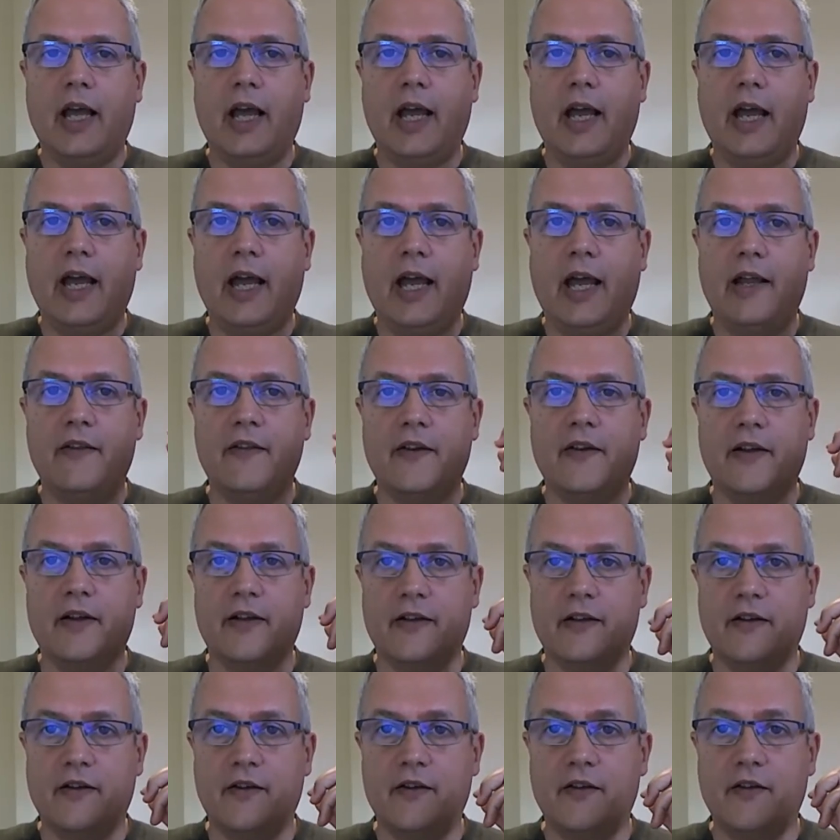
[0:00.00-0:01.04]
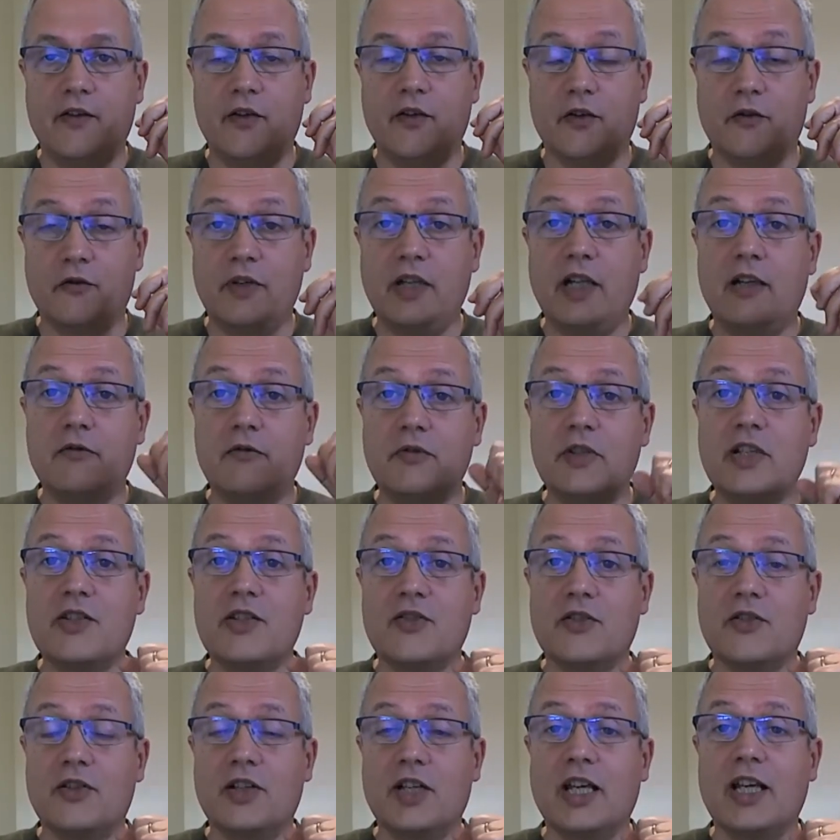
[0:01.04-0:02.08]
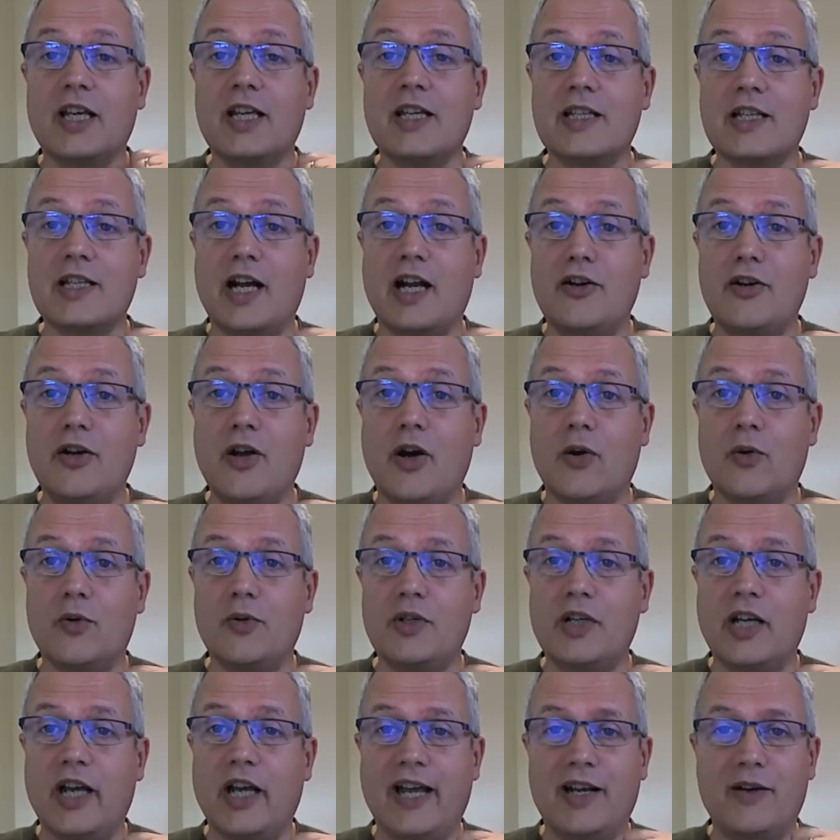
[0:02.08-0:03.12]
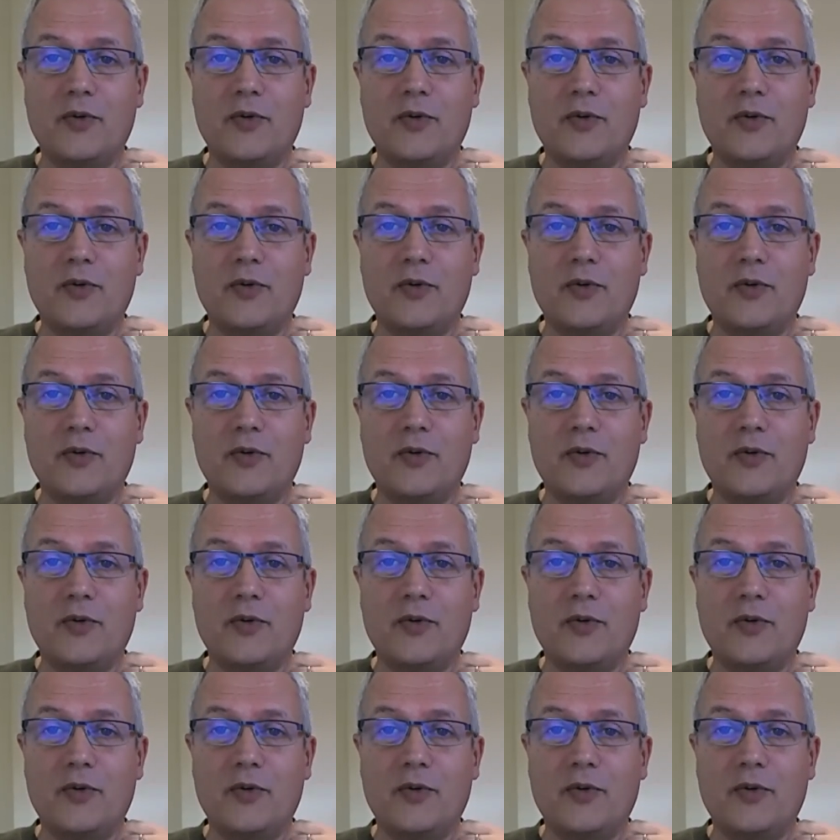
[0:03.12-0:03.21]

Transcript: And the real reason is unknown, and